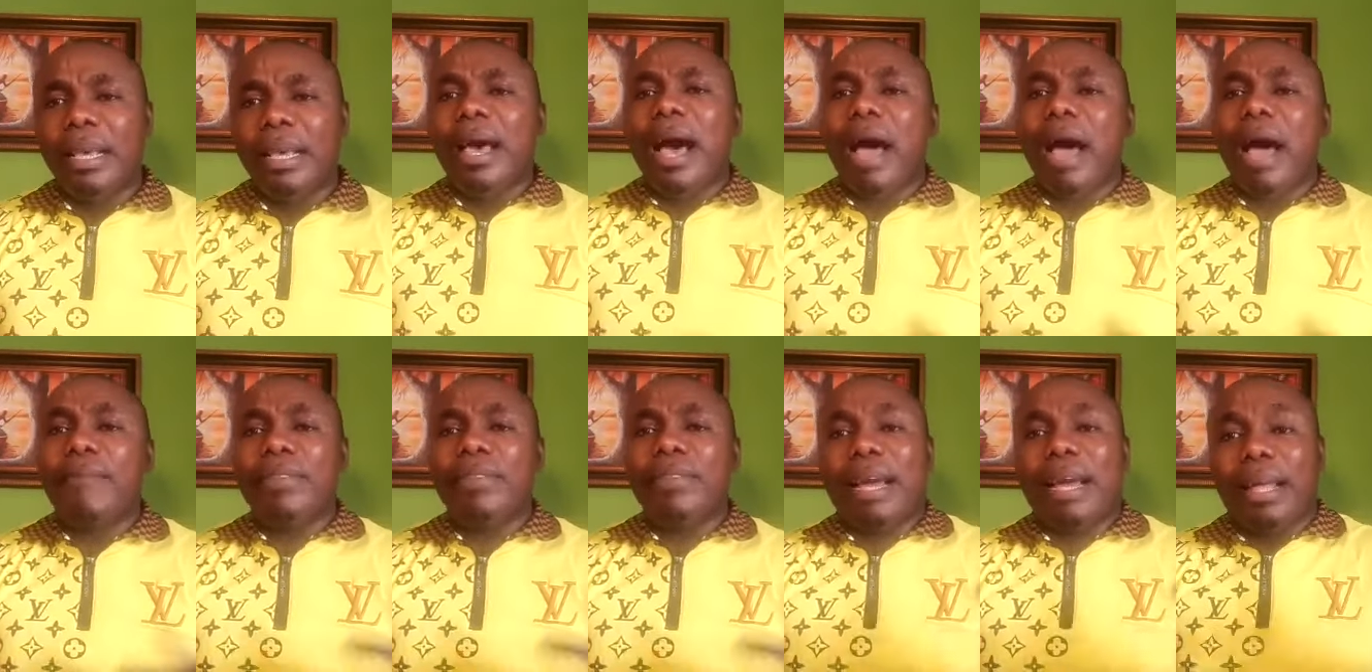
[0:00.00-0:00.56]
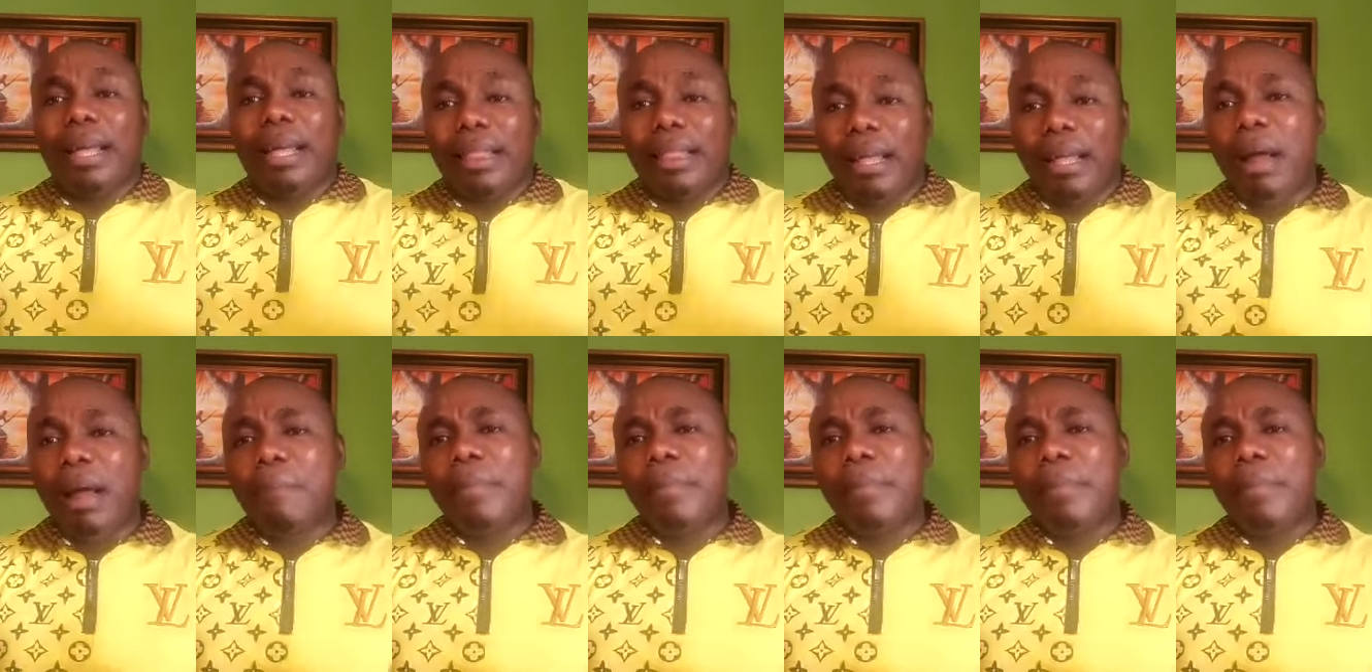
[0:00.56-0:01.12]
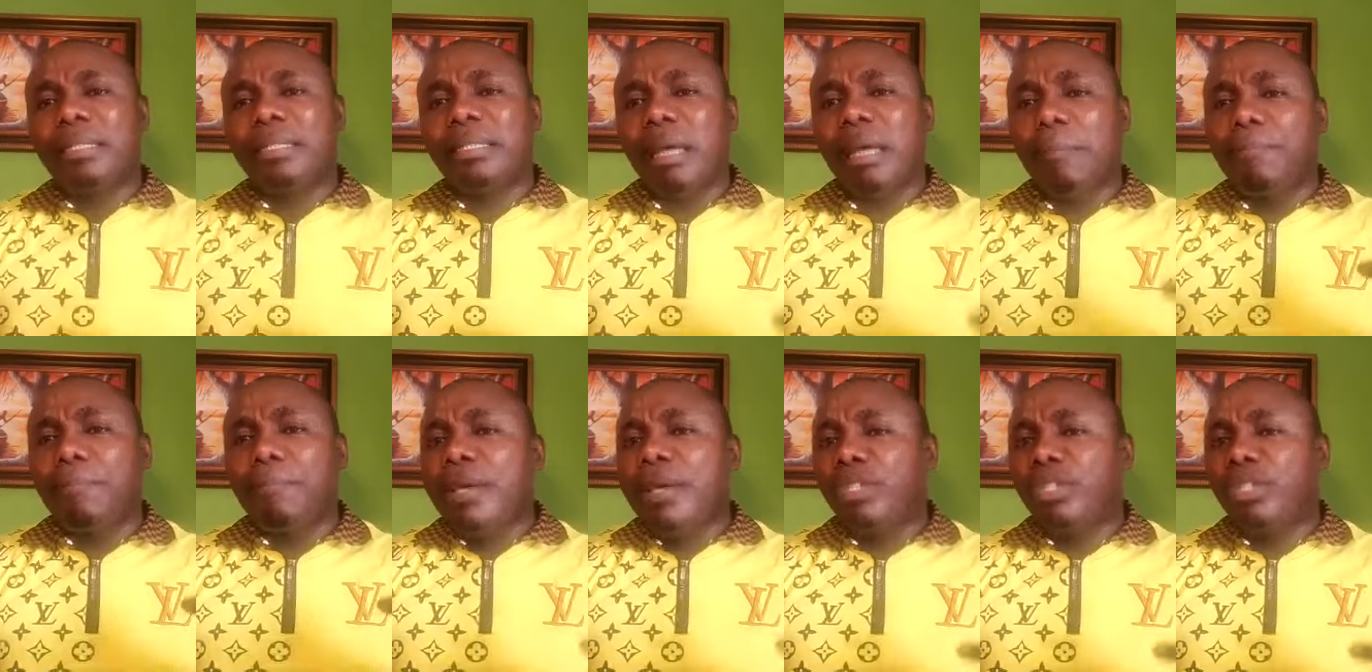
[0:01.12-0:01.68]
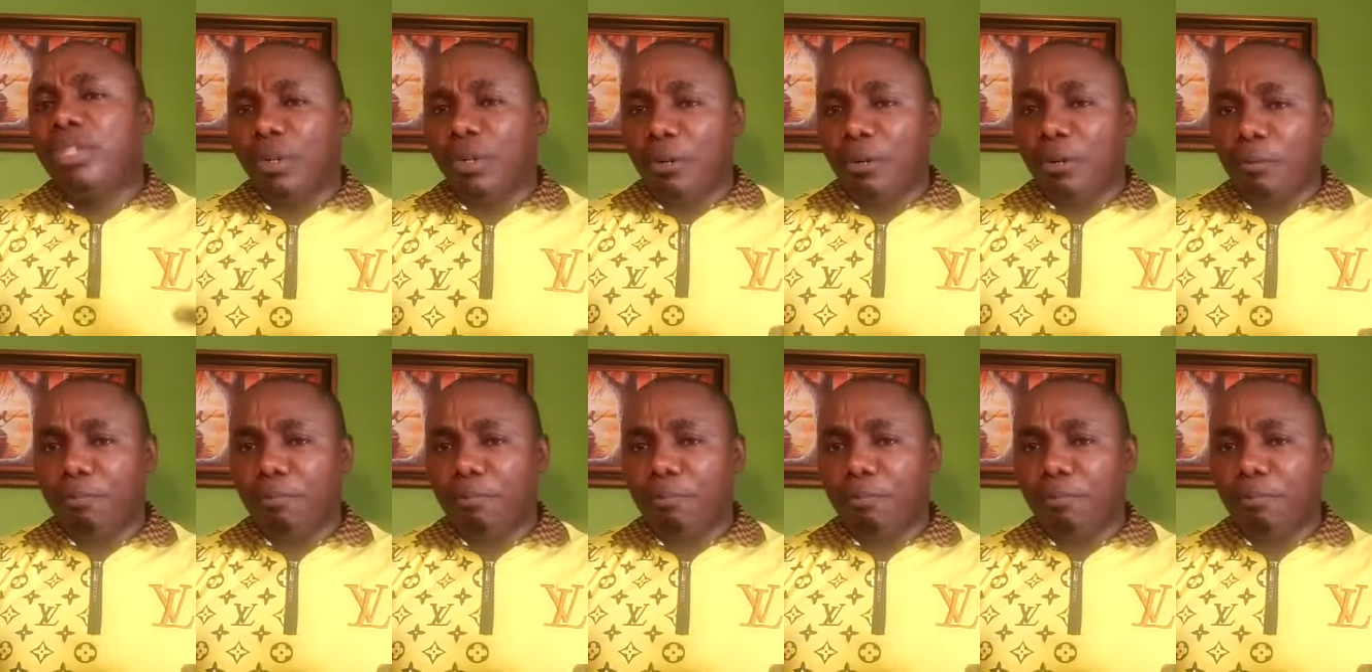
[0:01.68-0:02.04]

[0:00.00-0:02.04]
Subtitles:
having a clearer mental picture